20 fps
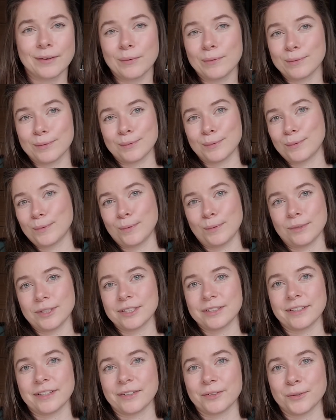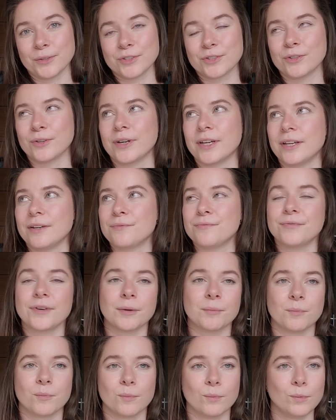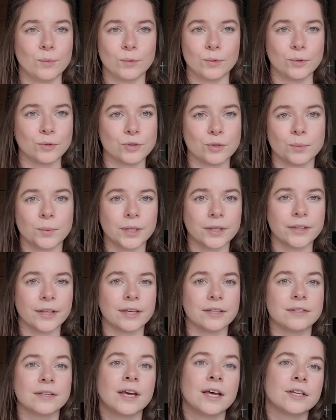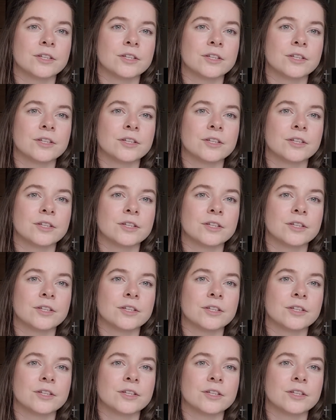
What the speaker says: want that also, and Fem also want that.